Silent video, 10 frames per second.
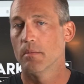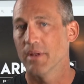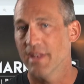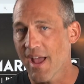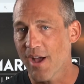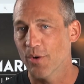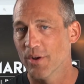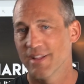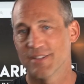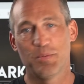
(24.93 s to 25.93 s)
But now
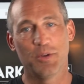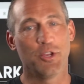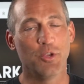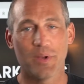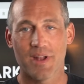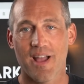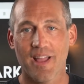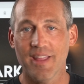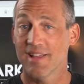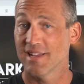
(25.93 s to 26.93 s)
it's put you and
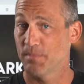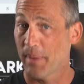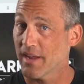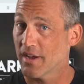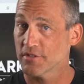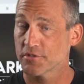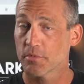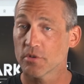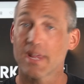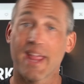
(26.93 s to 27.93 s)
I, as bank
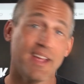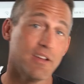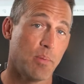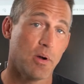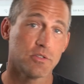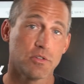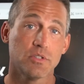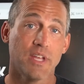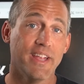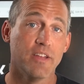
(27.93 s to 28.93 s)
customers and
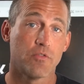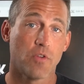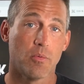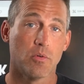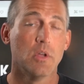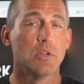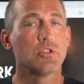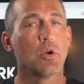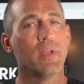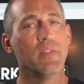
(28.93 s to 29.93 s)
depositors, in trouble.
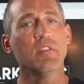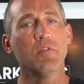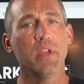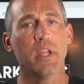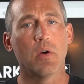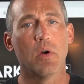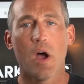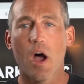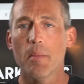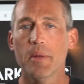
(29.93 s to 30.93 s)
So in this video,
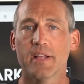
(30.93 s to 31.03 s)
I'm gonna